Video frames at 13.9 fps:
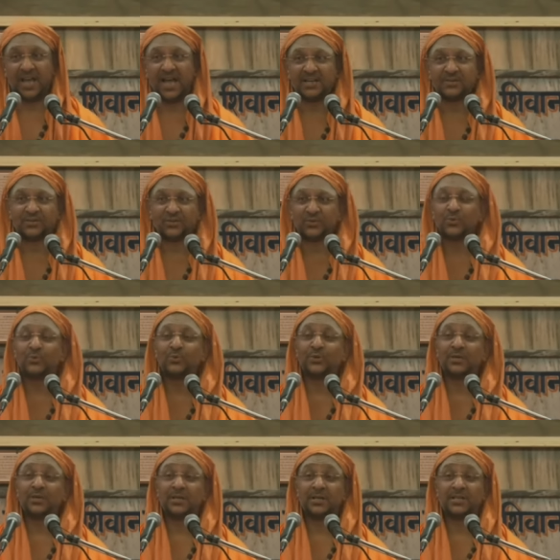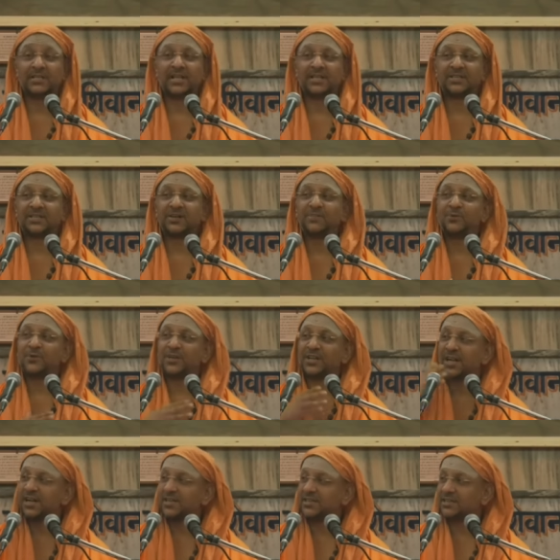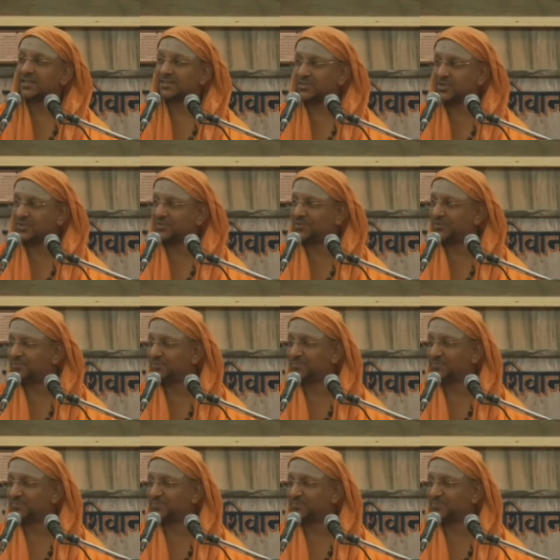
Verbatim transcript: And soon, the Triputi Rahita Chit,